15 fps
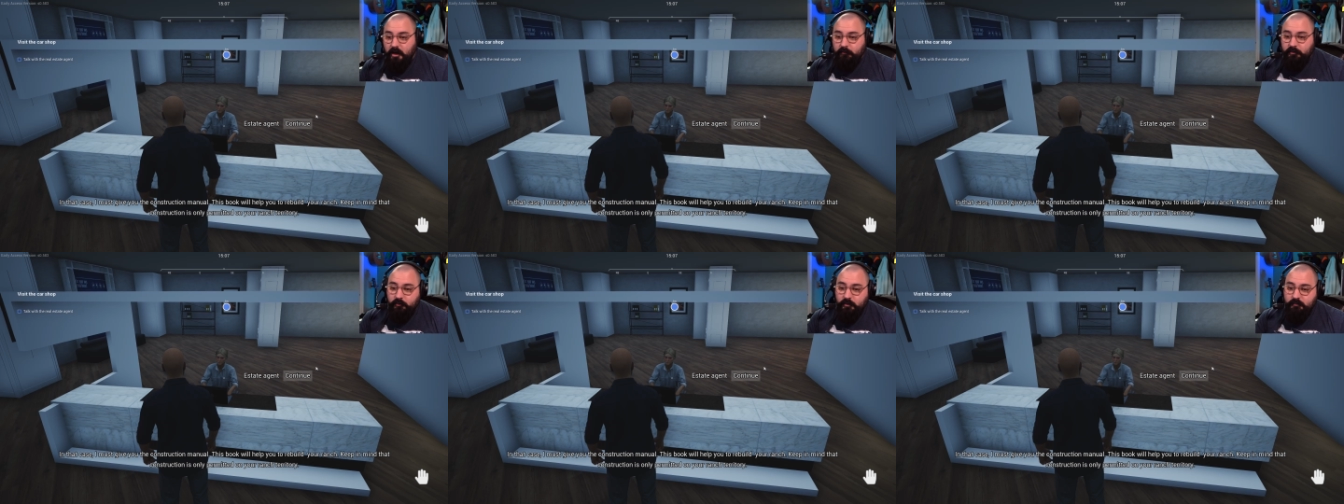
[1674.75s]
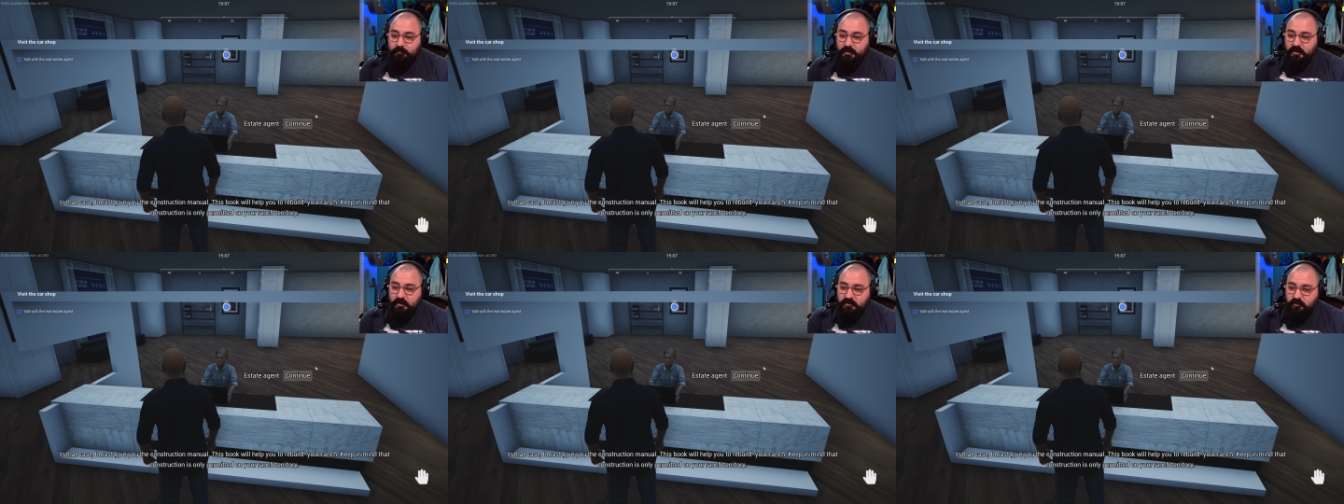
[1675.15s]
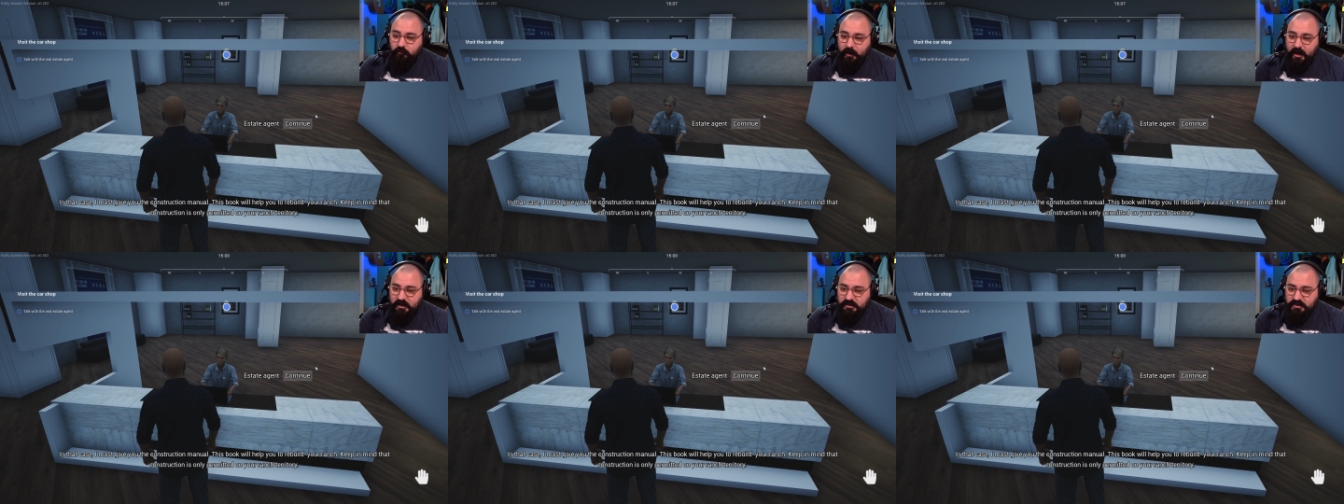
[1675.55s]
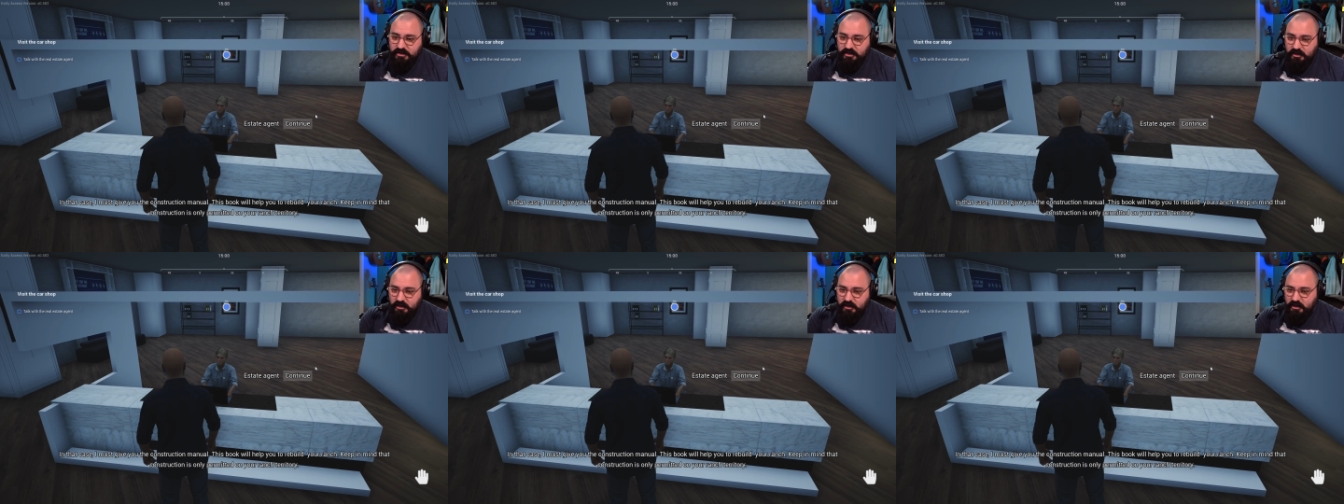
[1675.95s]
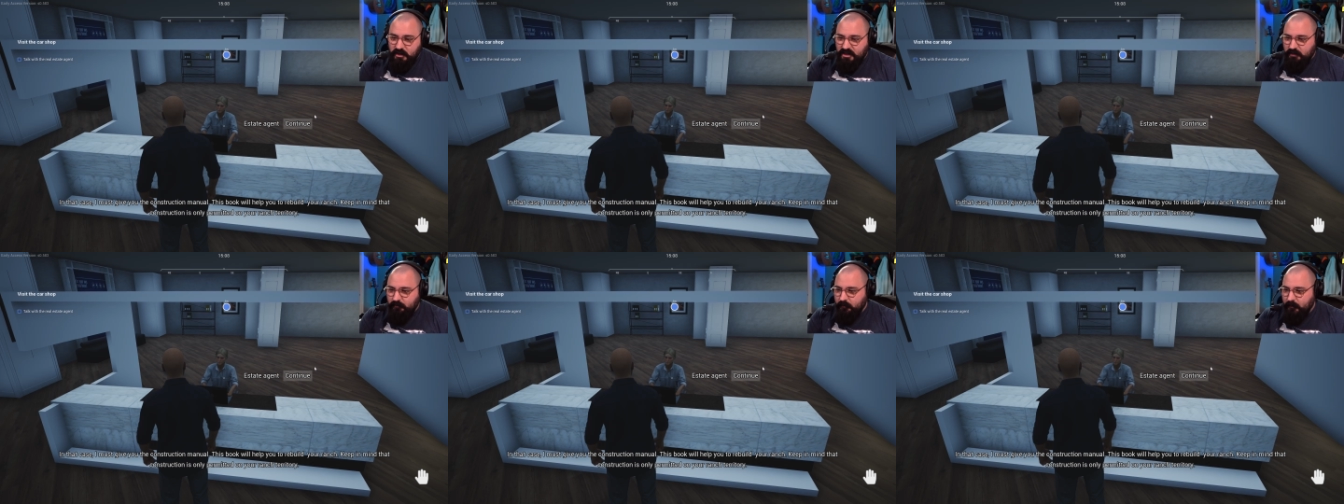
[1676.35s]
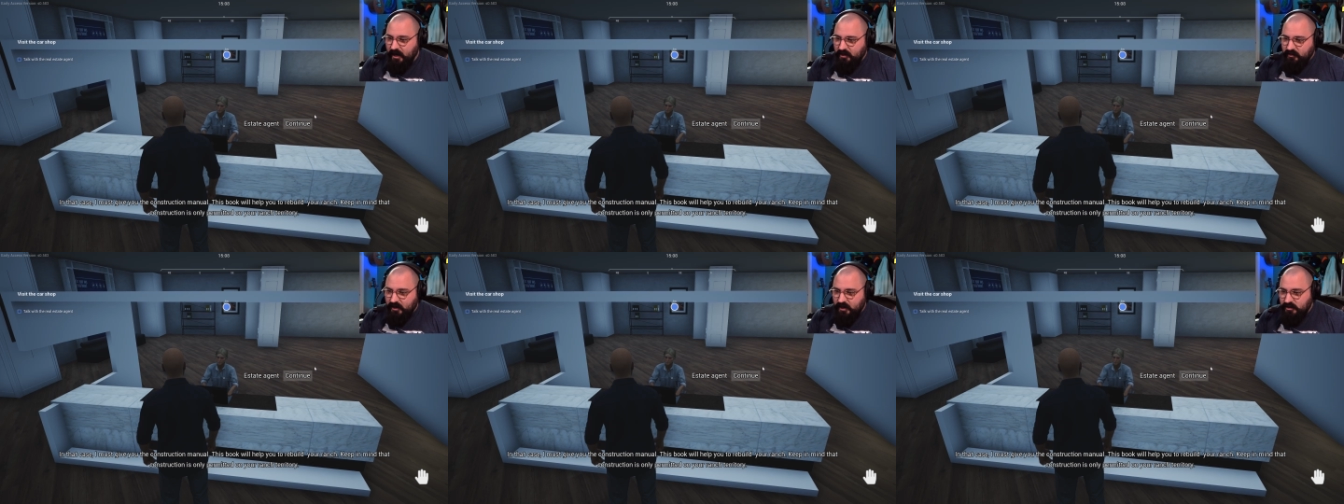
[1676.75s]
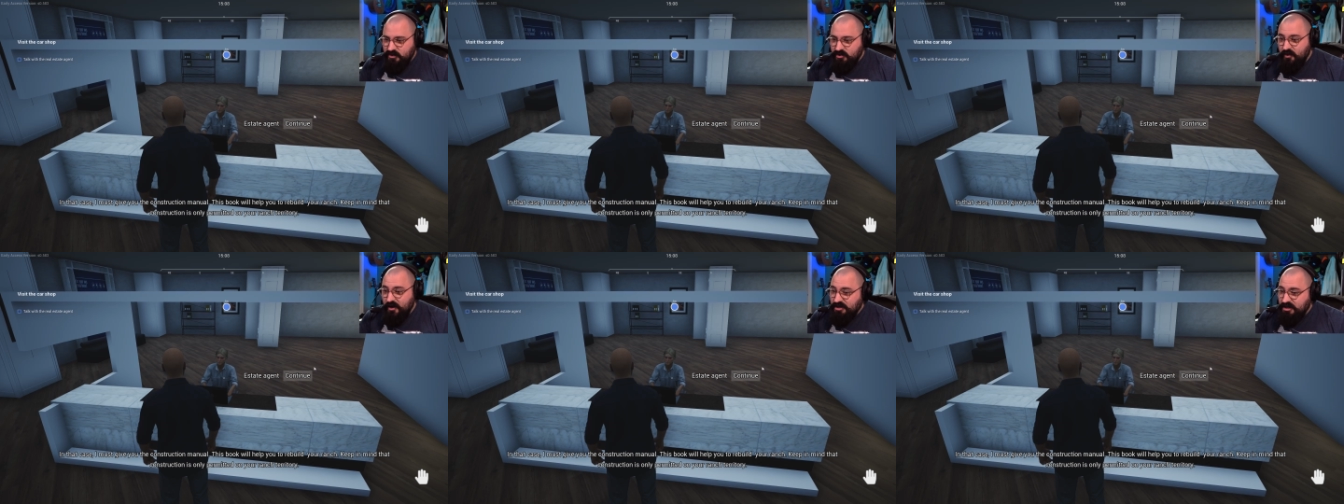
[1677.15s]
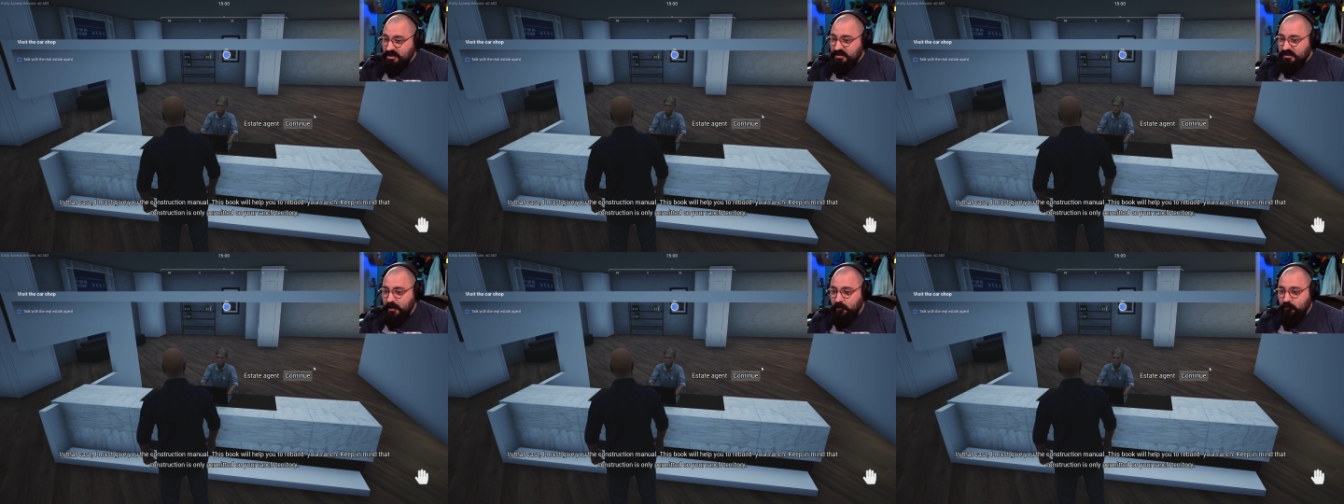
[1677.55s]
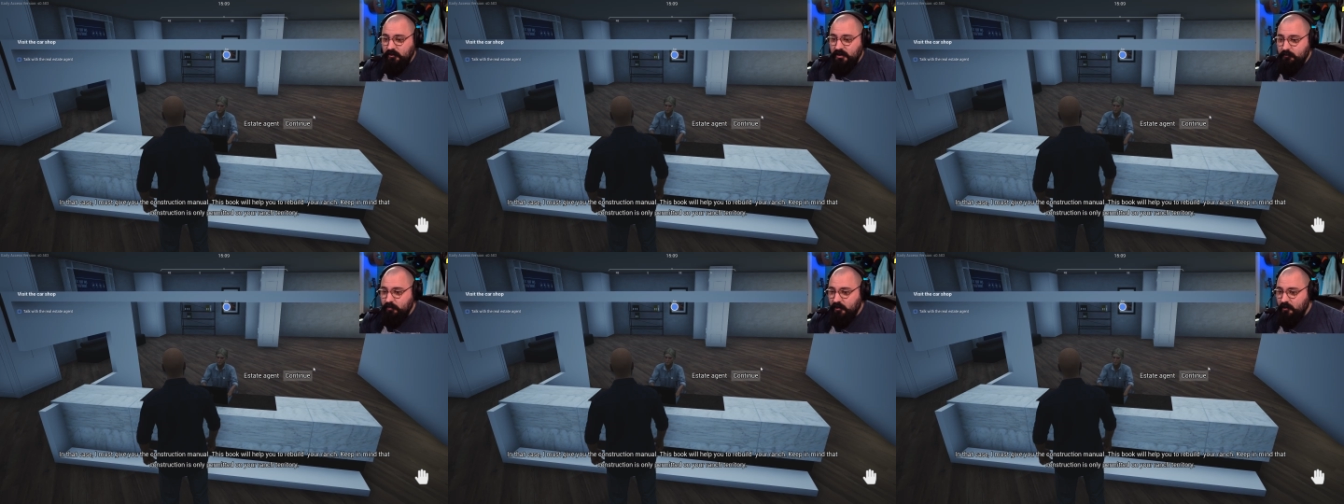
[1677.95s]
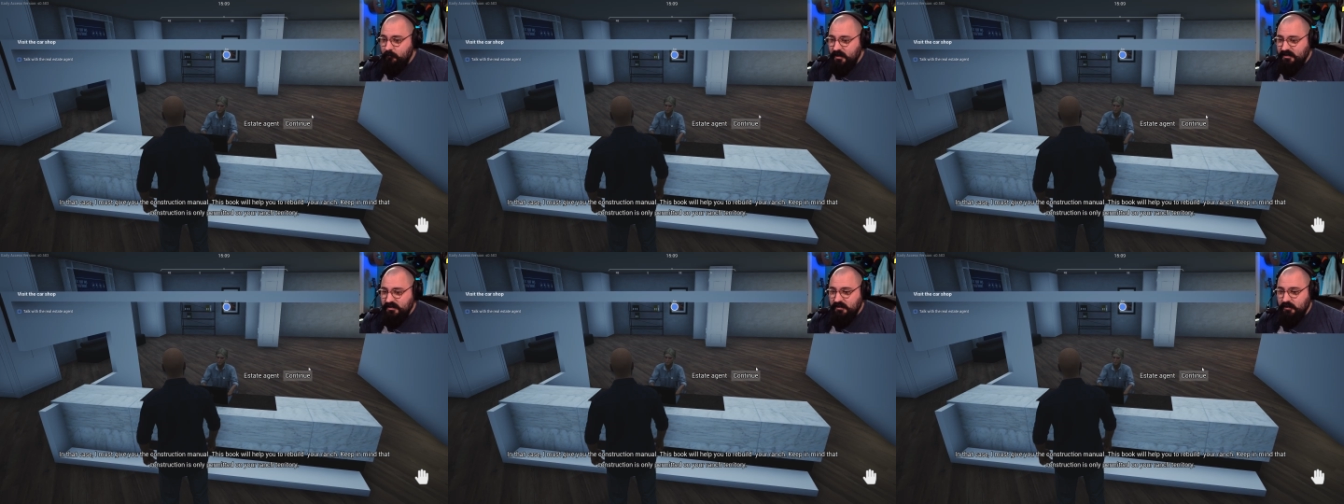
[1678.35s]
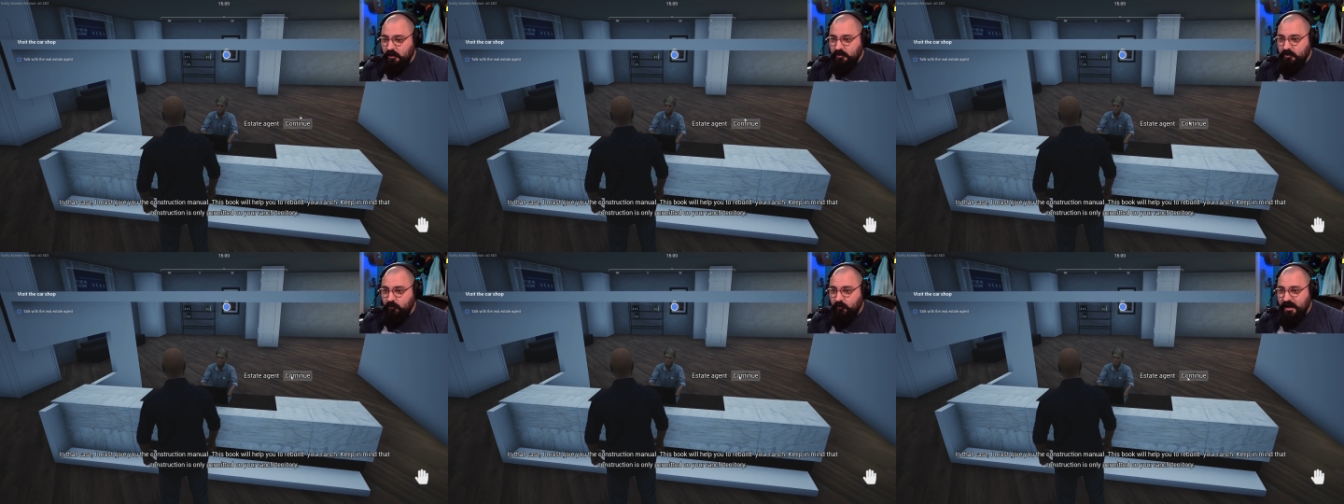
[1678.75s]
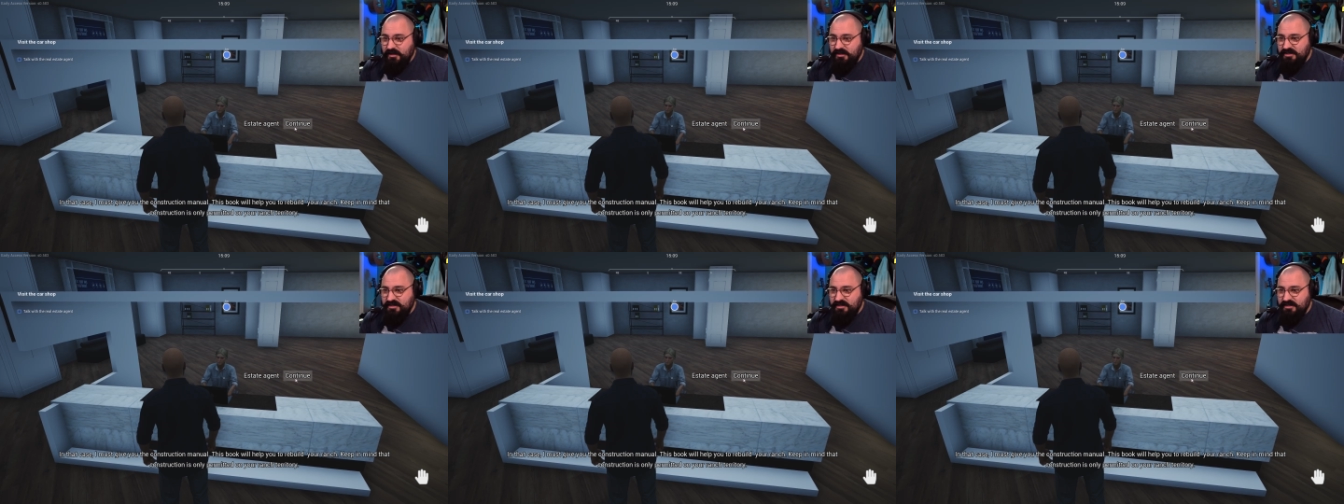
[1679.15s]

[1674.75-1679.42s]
help you rebuild your ranch. Keep in mind that construction is only permitted on your ranch